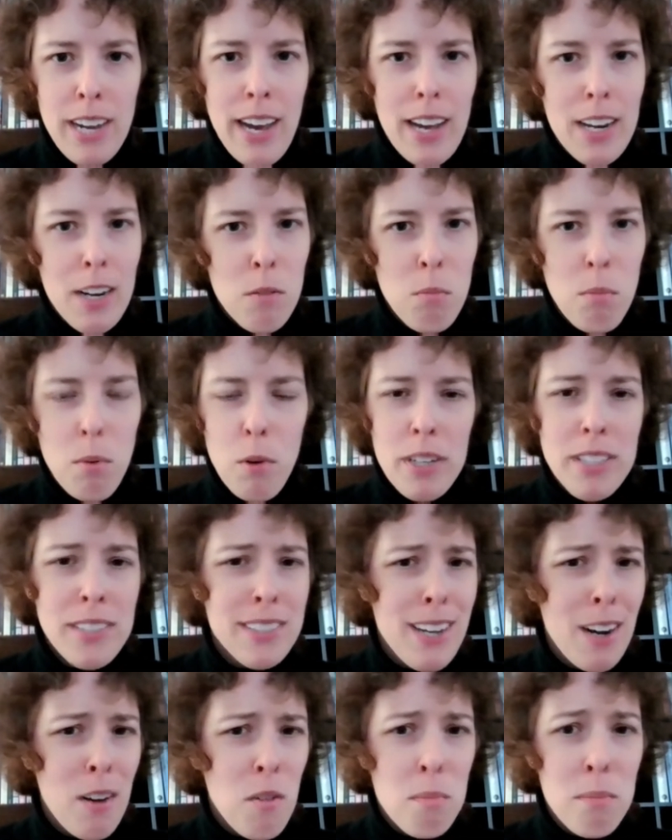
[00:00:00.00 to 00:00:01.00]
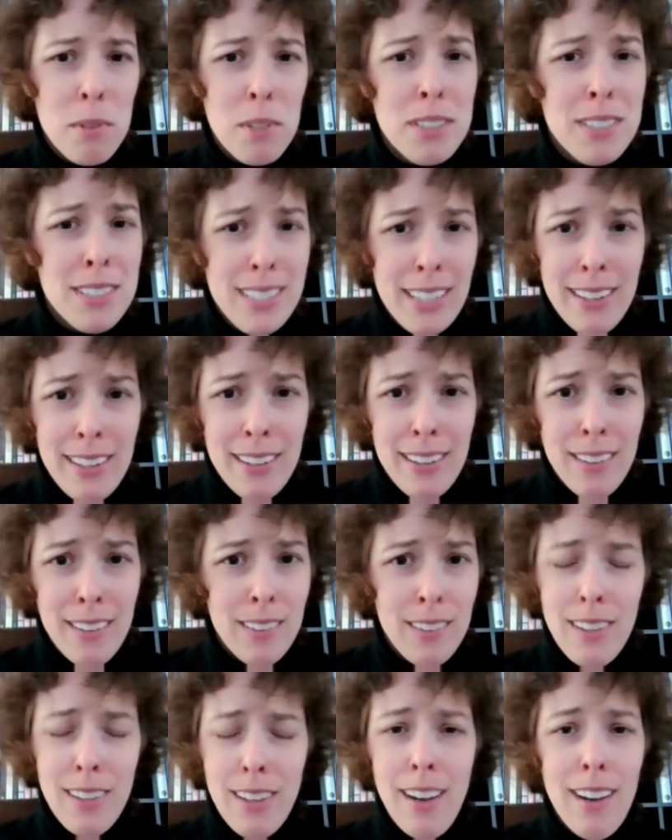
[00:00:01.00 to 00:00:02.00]
at a Boy Scout book
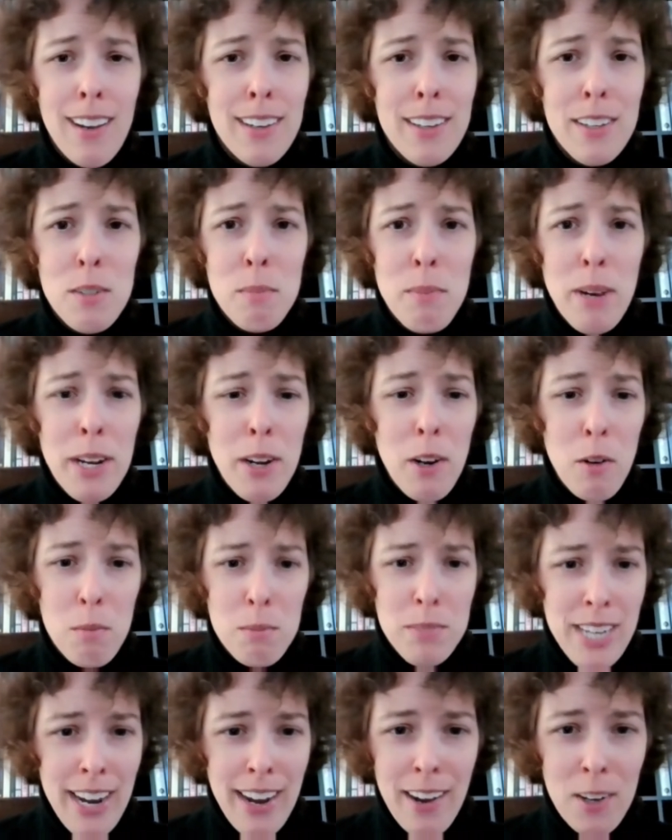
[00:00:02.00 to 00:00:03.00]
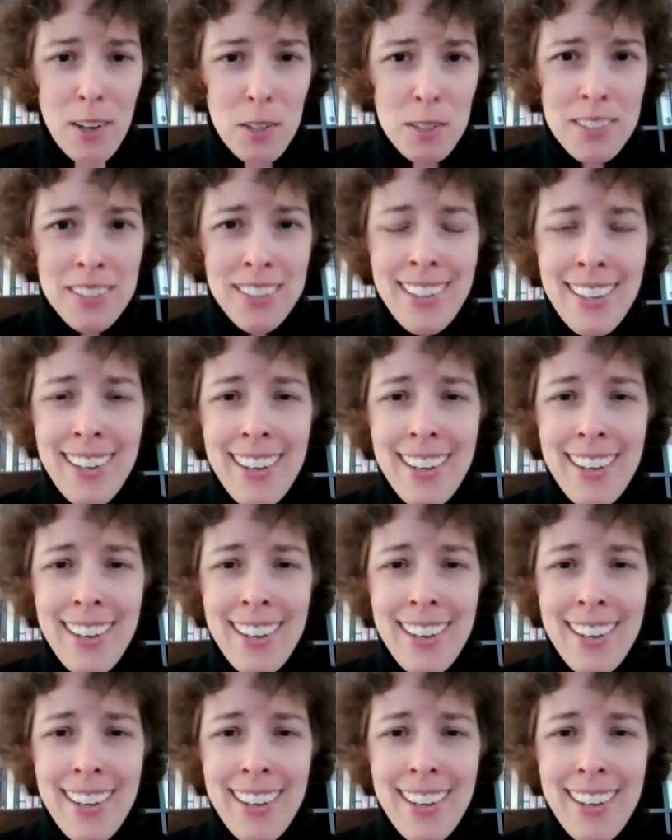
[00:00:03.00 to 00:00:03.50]
sale in my hometown,